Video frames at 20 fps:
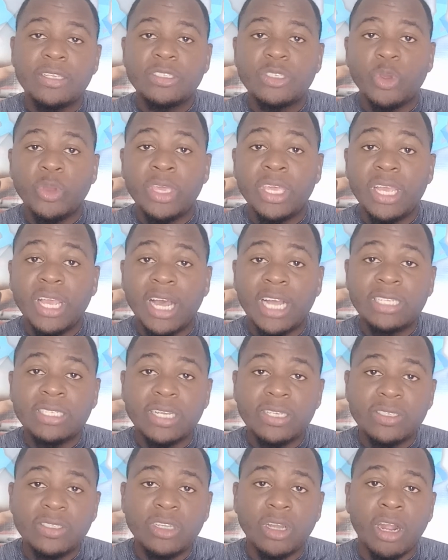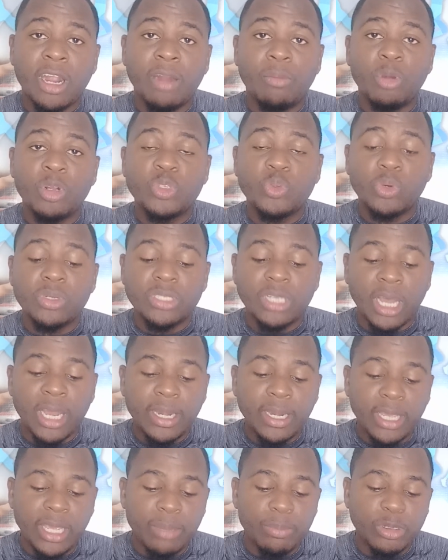So, he got a start but was
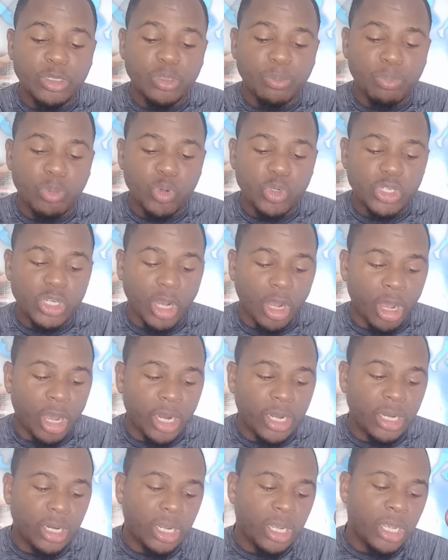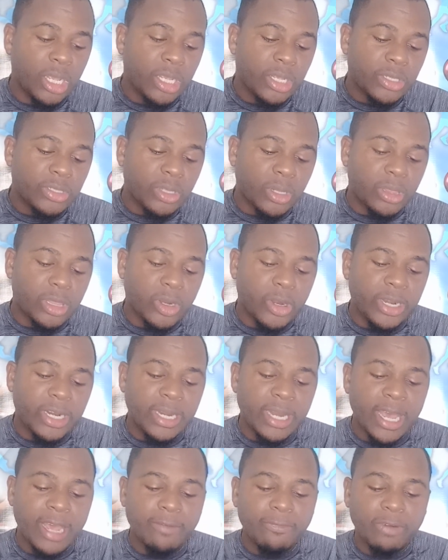unable to push on. So
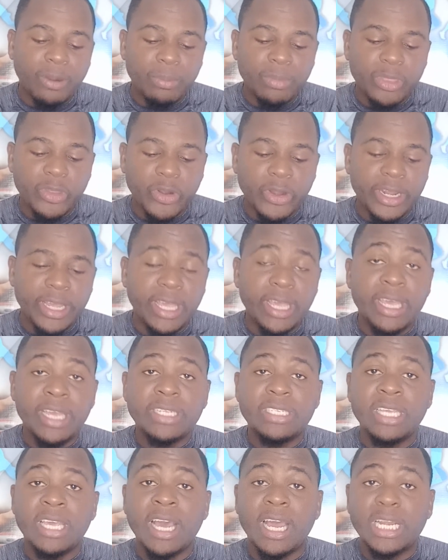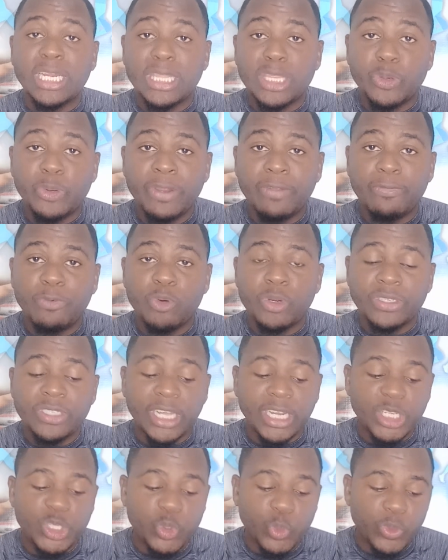39 from 38, he had 3 fours
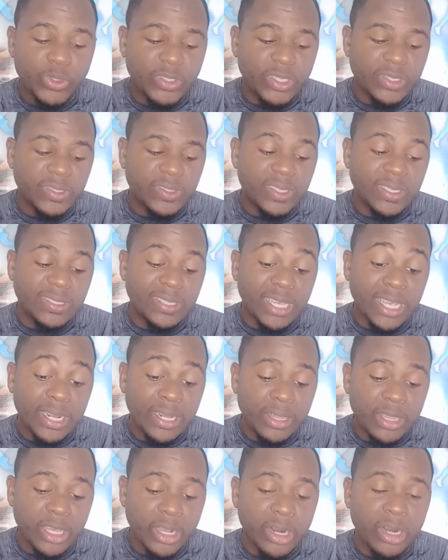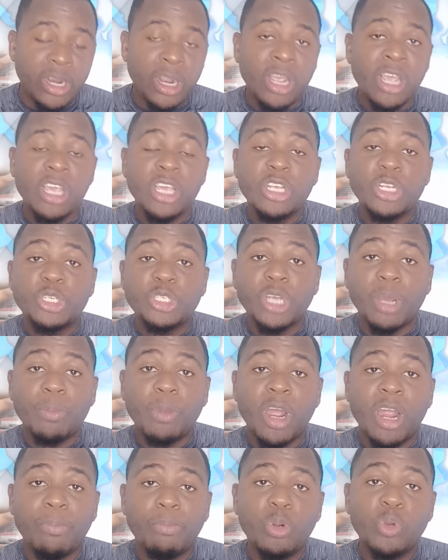and 2 sixes in there.
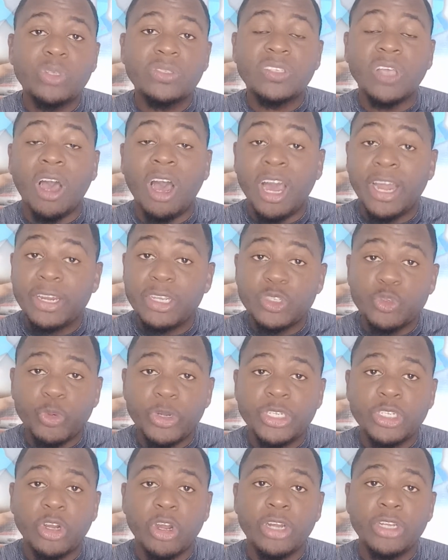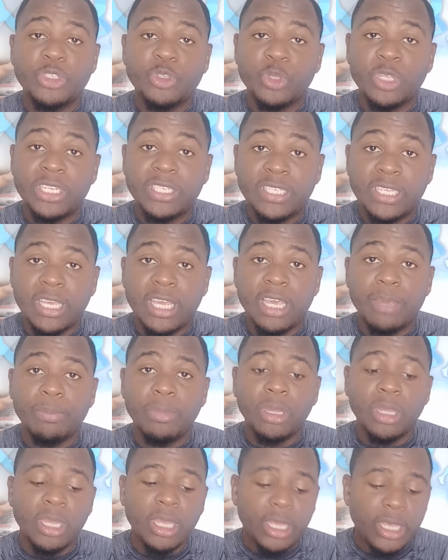Shamar Brooks, on his return to the
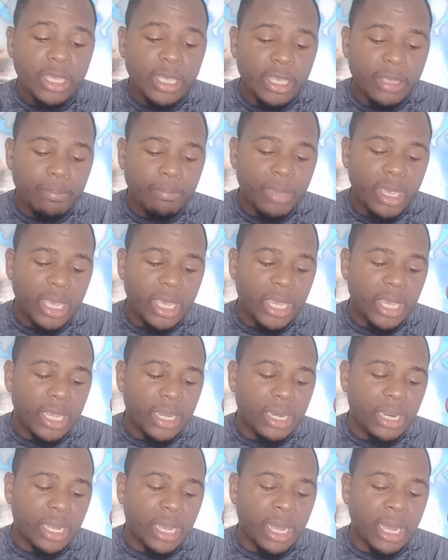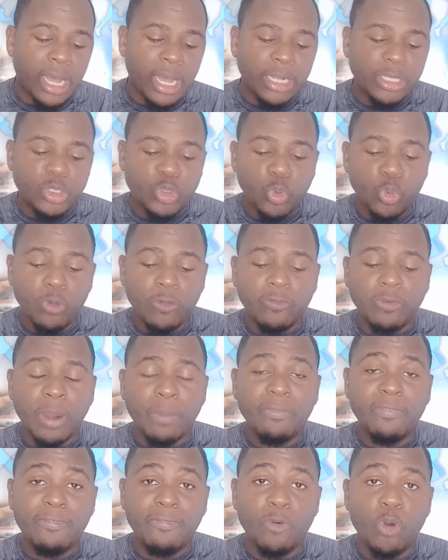team, he made 2
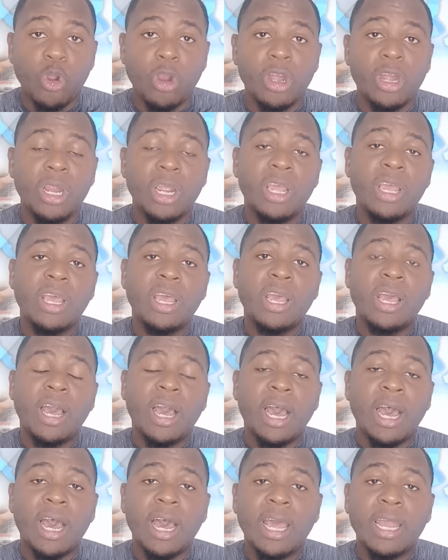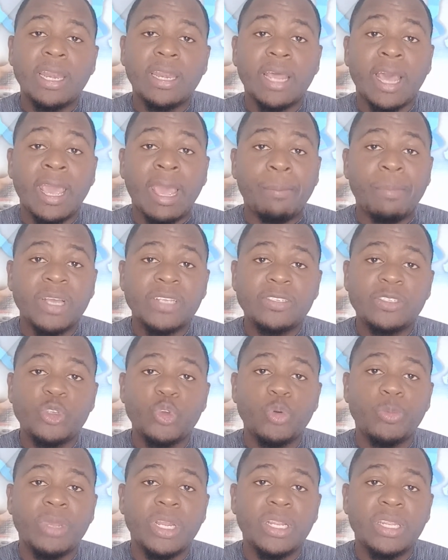from 4. And I am
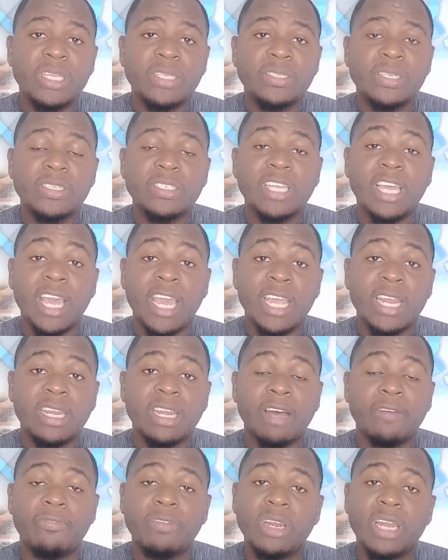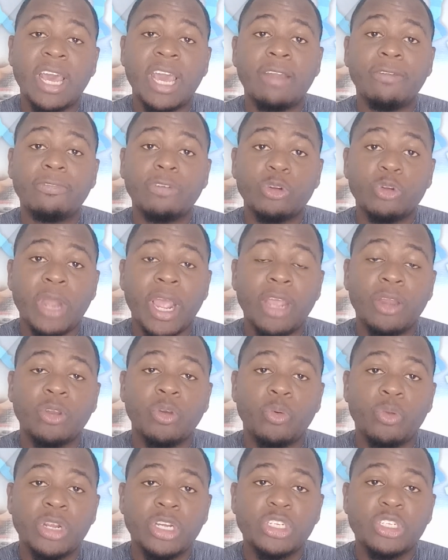assuming this is the end of the line for right
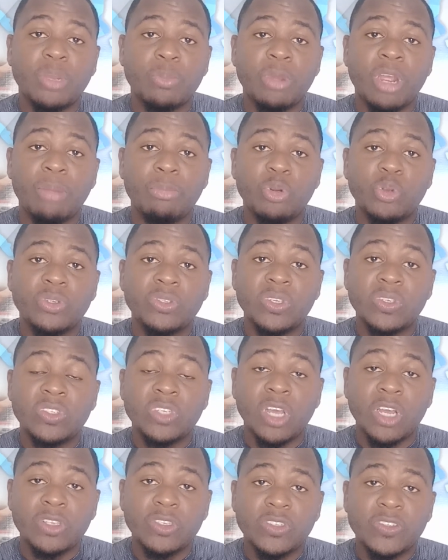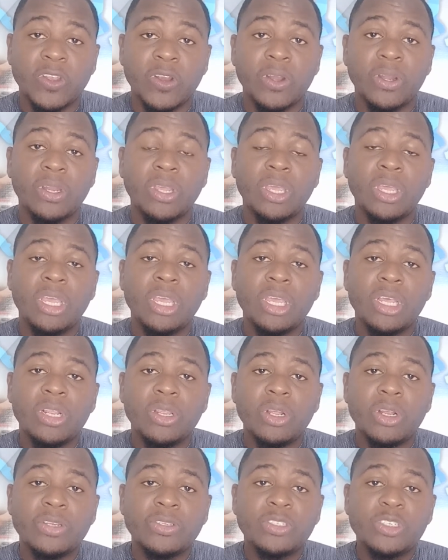now where Shamar Brooks is concerned.
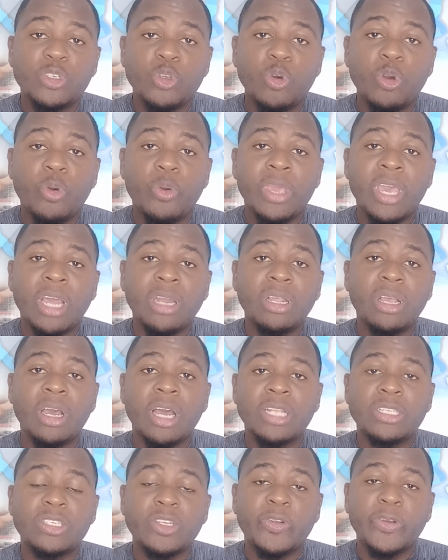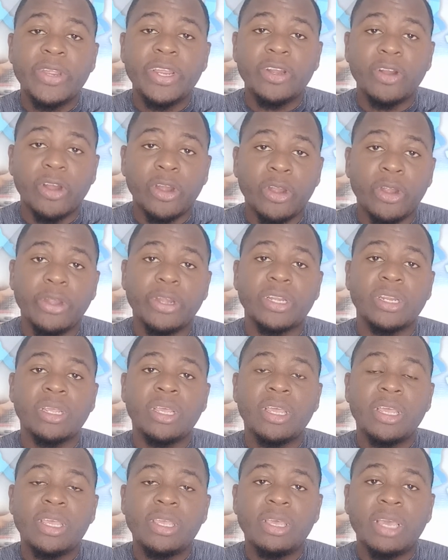There is no way on God's green earth
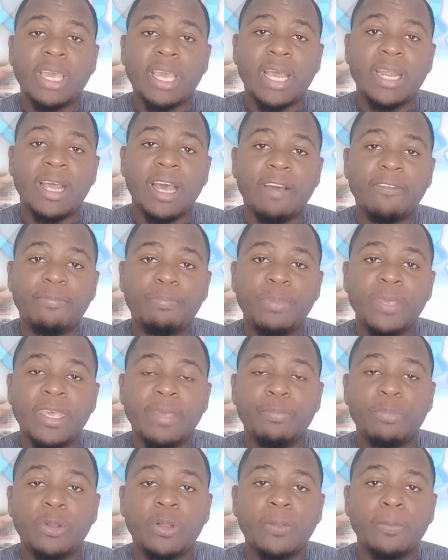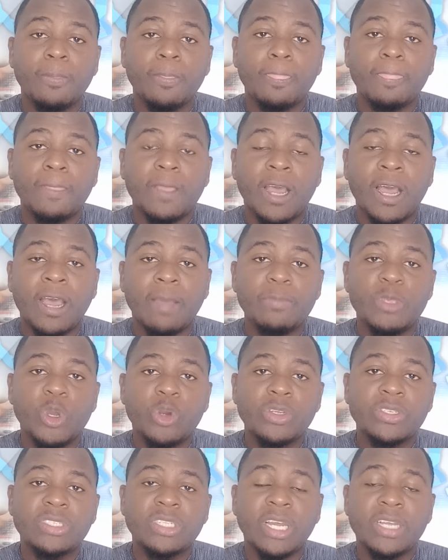you can have people,
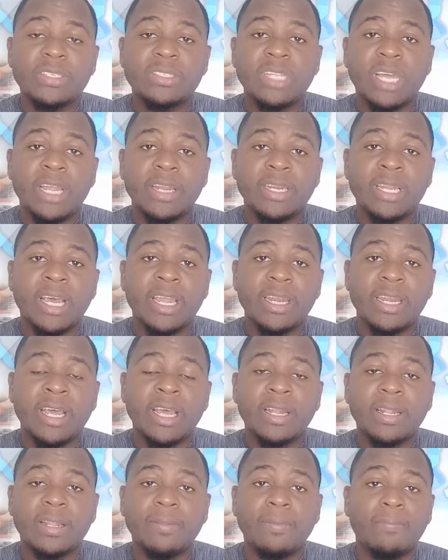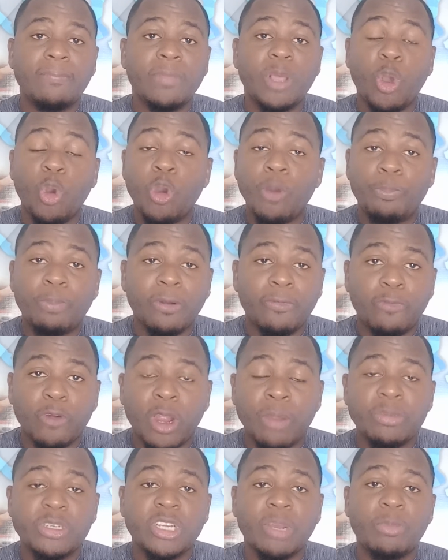youngsters, that
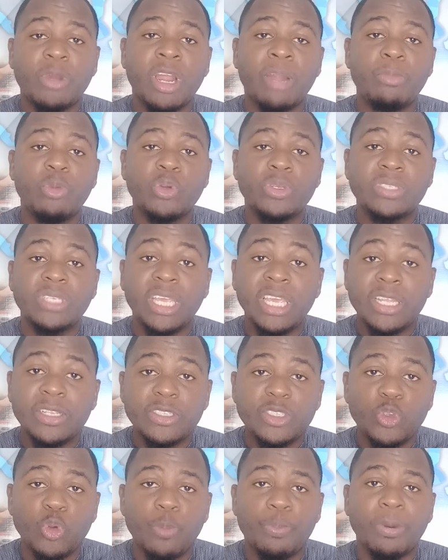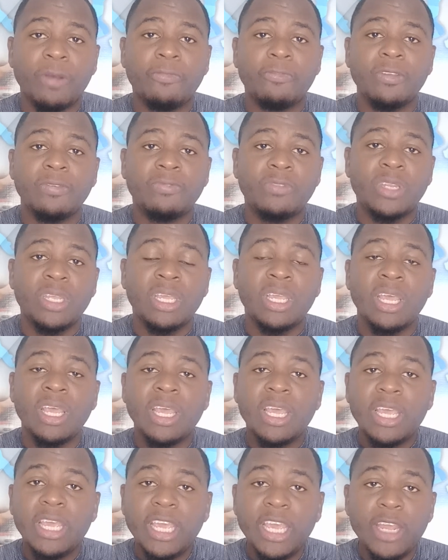outperform Shamar Brooks in Super 50,
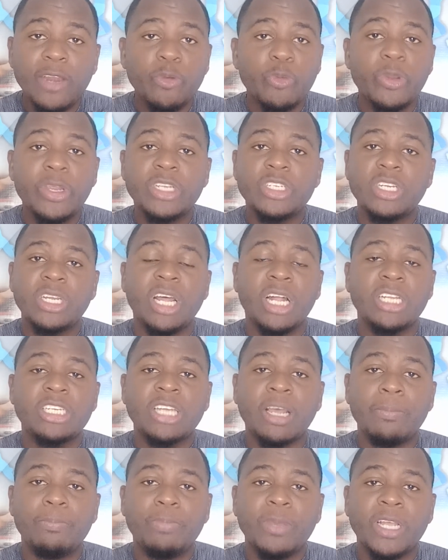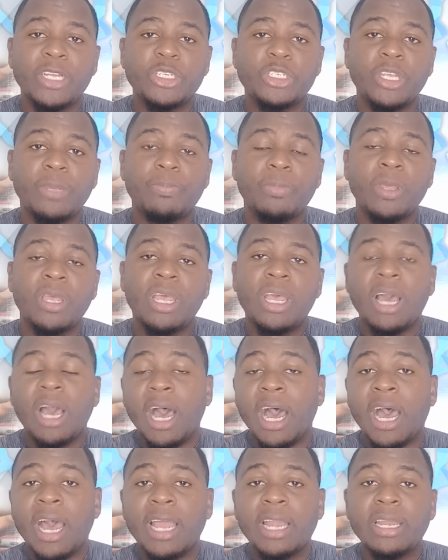in regional championship,
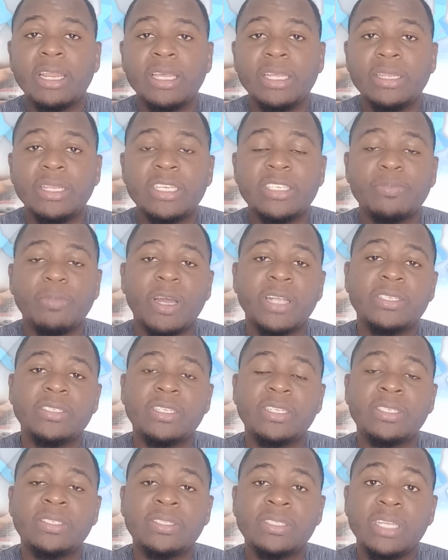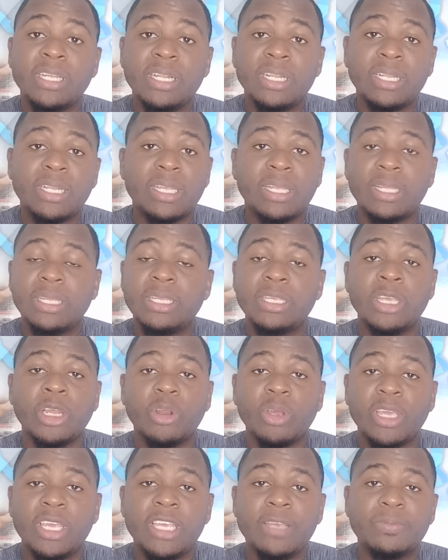and this man still, you
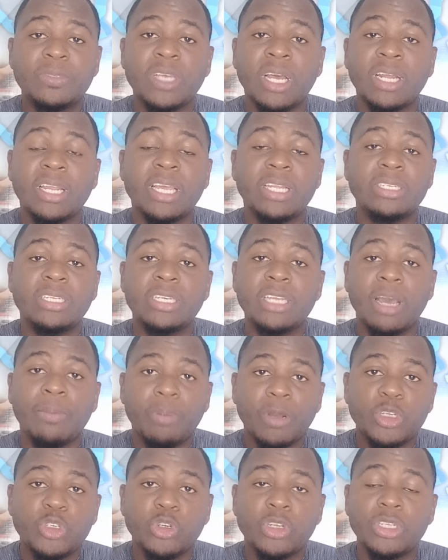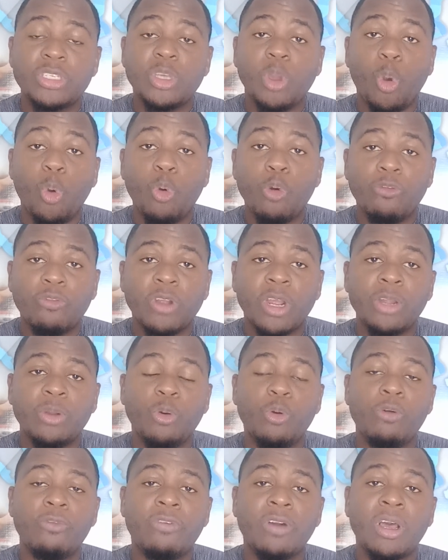know, keeps on getting the opportunity over
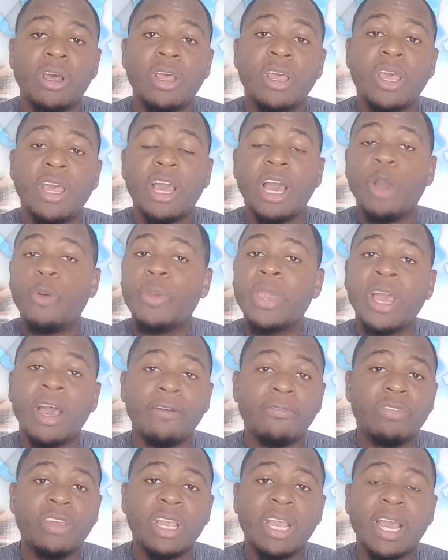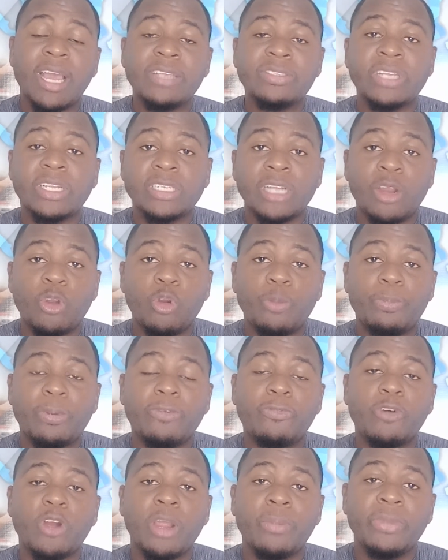and over, and we have the guys that are
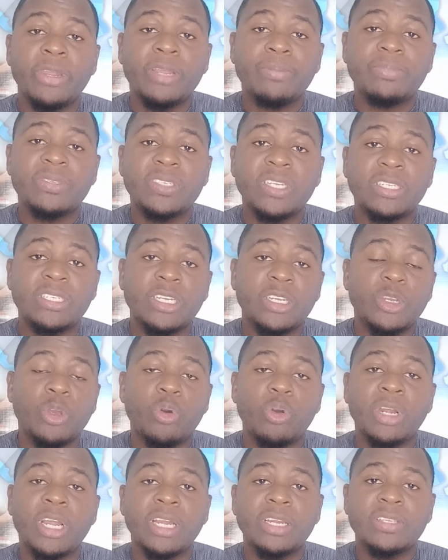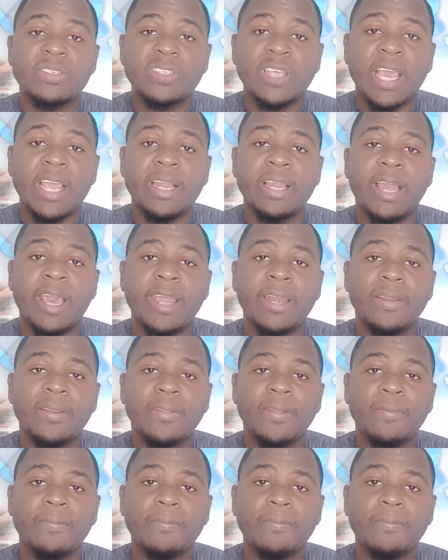outperforming him sitting down on the sideline.